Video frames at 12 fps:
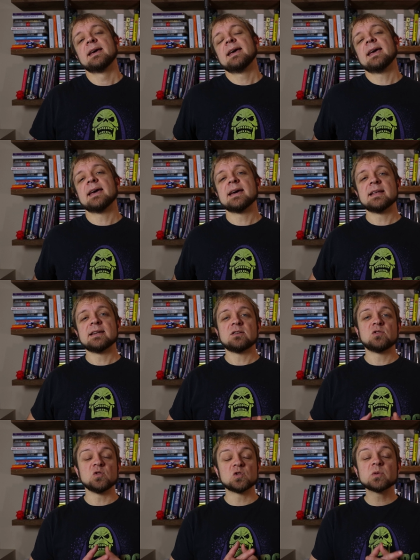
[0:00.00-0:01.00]
And
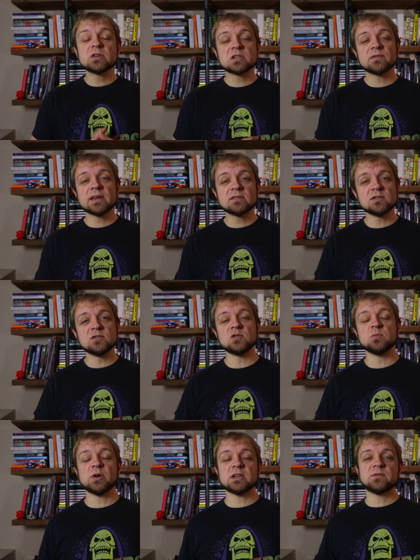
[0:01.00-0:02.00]
to switch devices, you
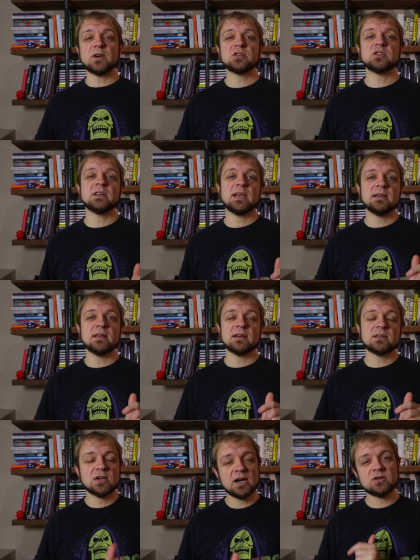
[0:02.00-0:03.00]
press function and
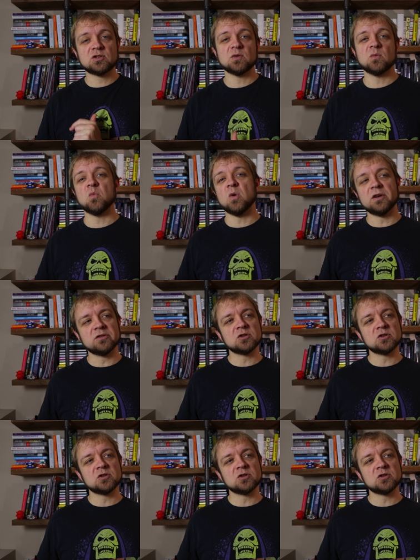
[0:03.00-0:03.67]
touch one,